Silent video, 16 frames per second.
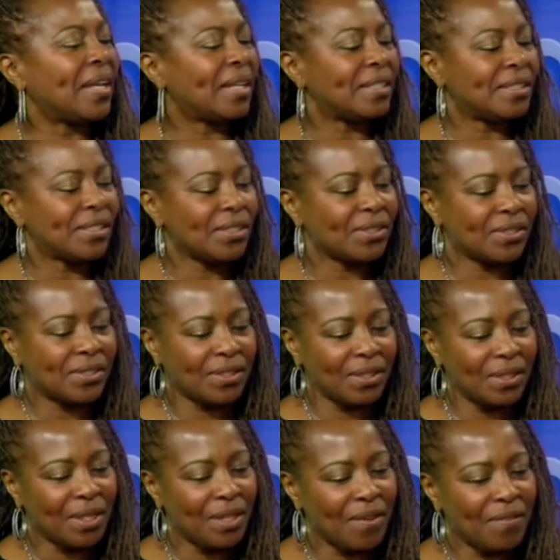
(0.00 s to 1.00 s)
and just
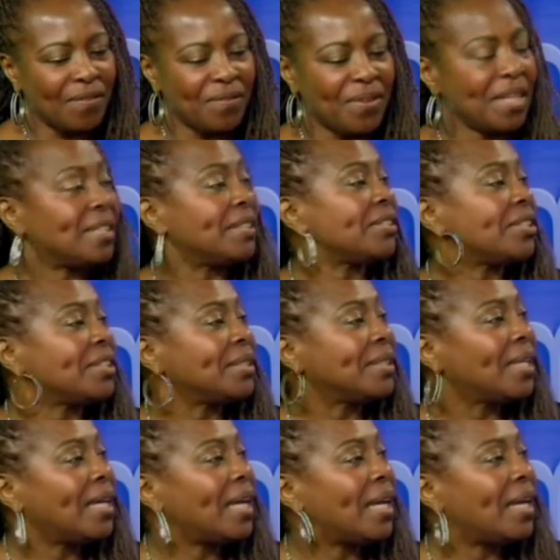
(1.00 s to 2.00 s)
vent?
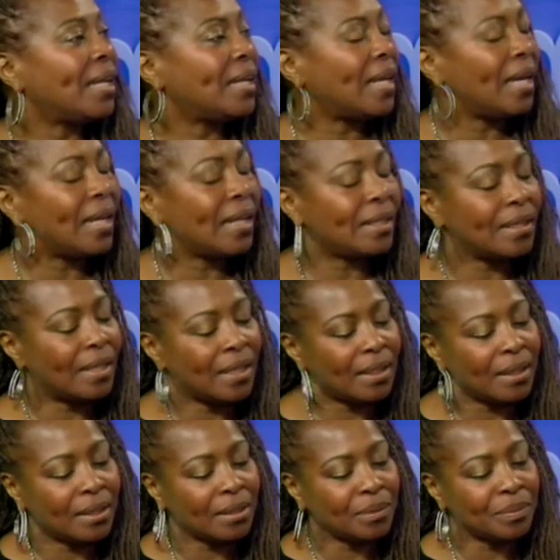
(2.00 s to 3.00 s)
And, and
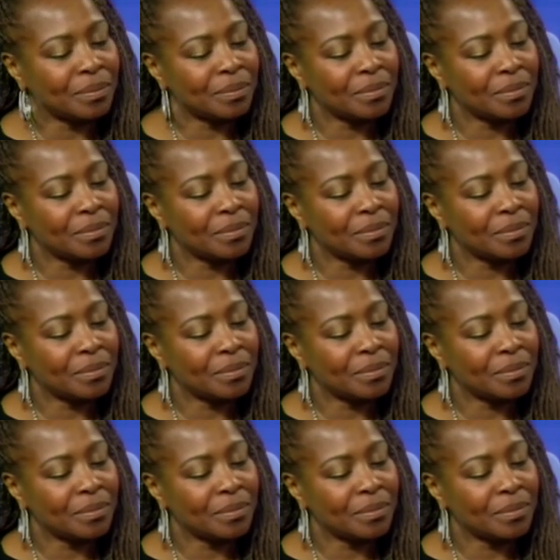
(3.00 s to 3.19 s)
um,